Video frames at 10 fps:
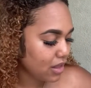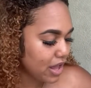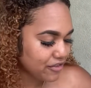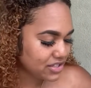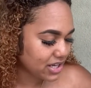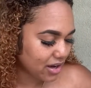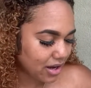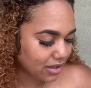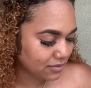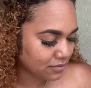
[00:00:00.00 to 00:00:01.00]
every
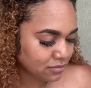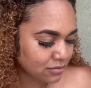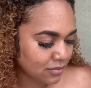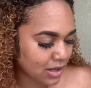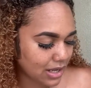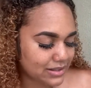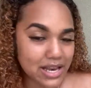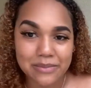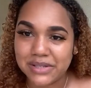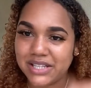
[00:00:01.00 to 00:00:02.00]
second I
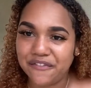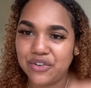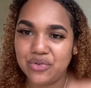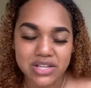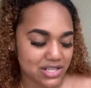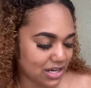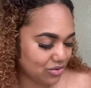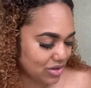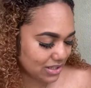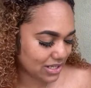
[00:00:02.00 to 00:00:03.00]
tell me if you do this and
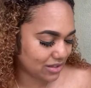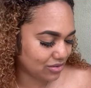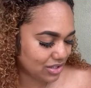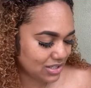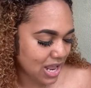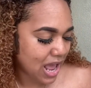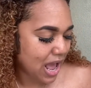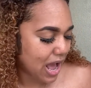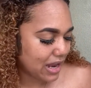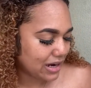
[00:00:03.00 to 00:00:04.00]
do that and do this
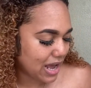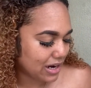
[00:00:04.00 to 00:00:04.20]
and